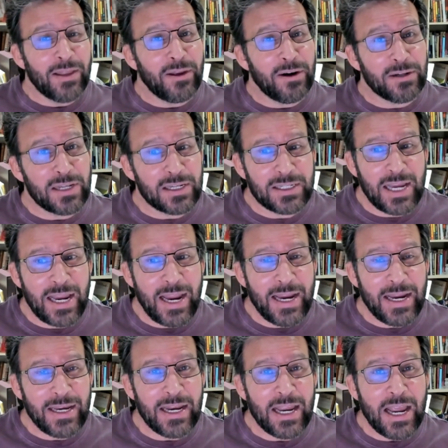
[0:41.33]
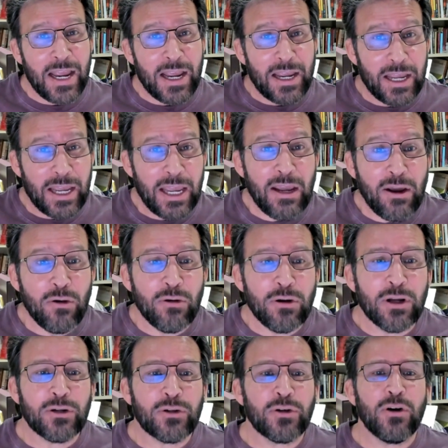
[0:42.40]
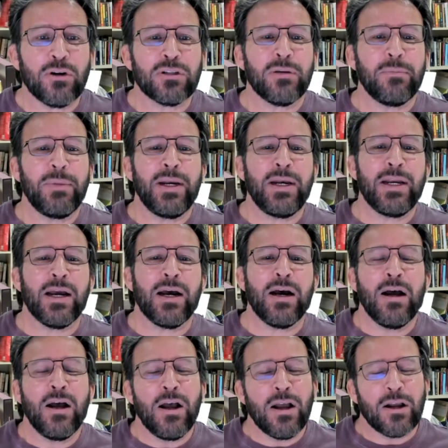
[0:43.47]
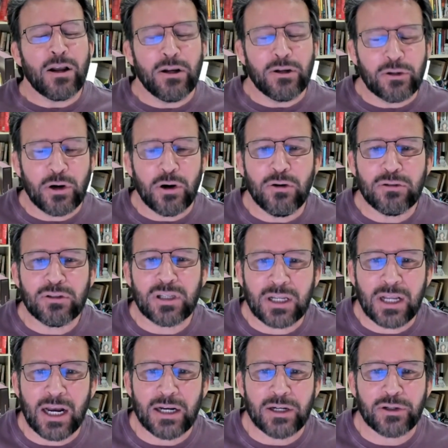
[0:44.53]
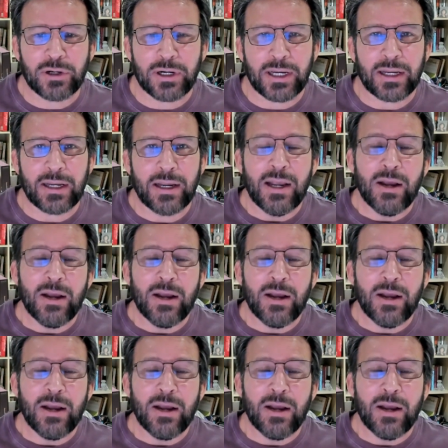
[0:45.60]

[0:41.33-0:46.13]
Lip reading: There's a saying, he who controls the media controls the country.